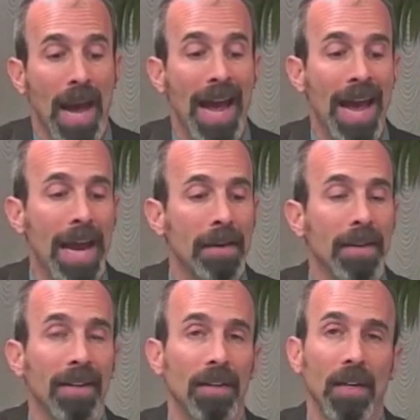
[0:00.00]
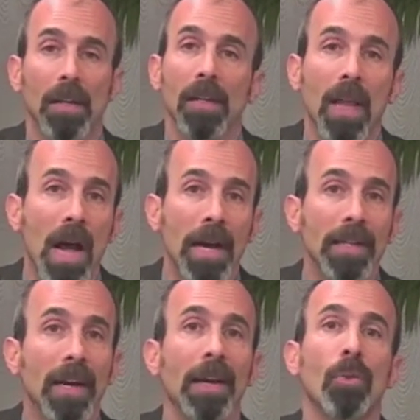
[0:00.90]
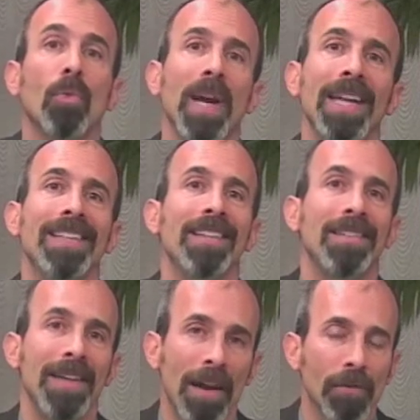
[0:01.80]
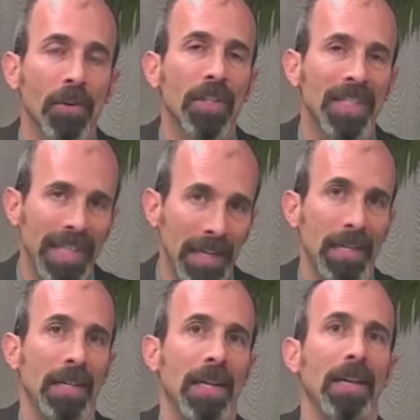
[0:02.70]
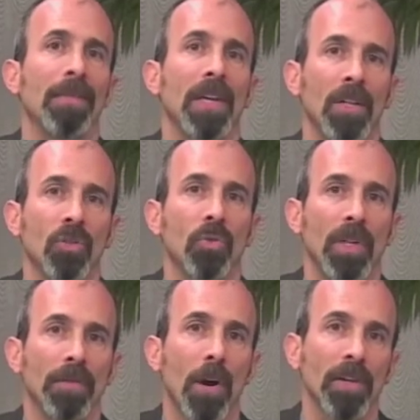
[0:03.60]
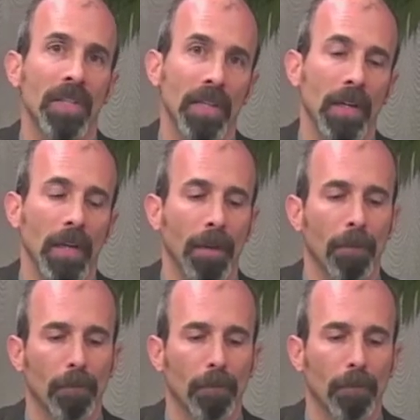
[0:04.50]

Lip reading: and declined at a rate never seen in the history of our city.